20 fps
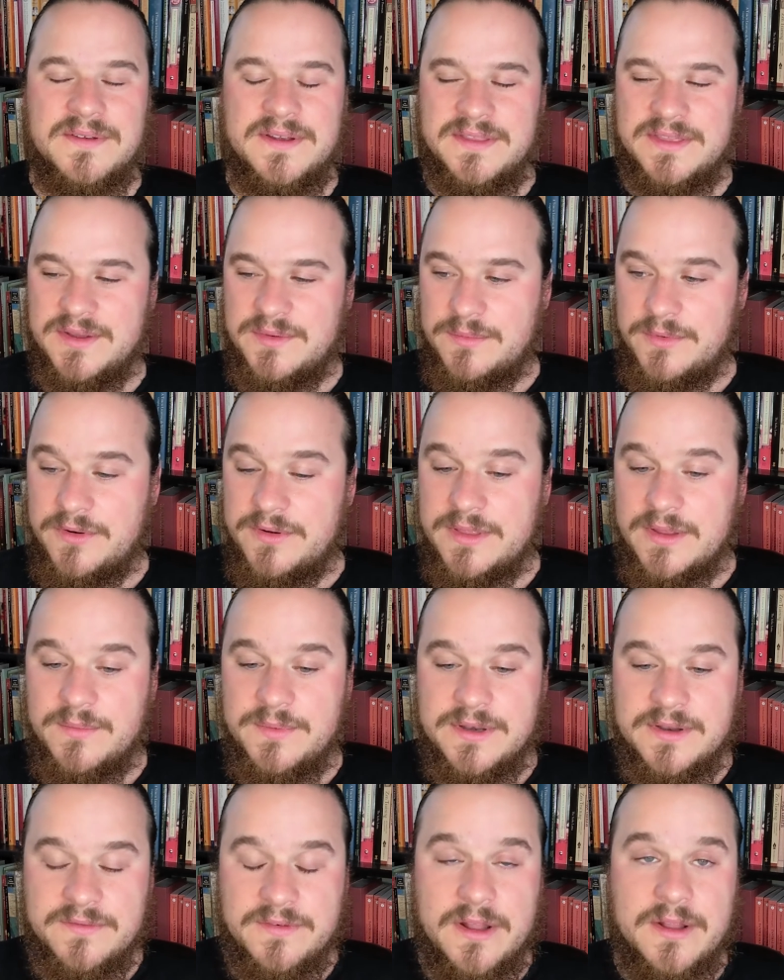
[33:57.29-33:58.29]
Right? The more that
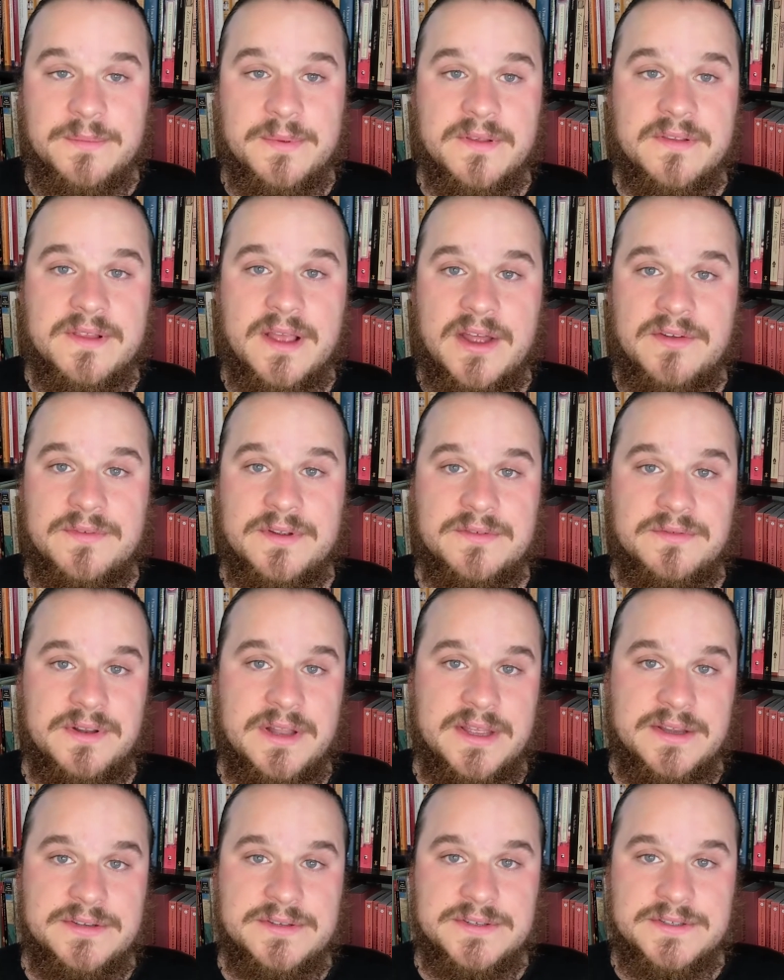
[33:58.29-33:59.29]
we develop a sattvic
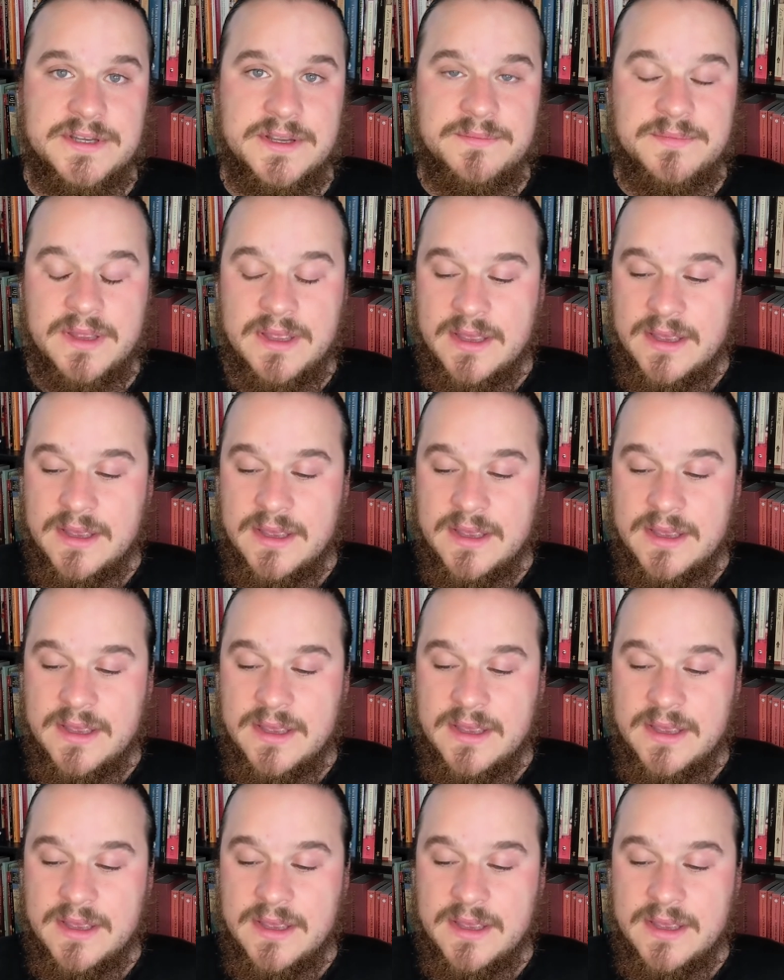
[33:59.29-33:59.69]
relationship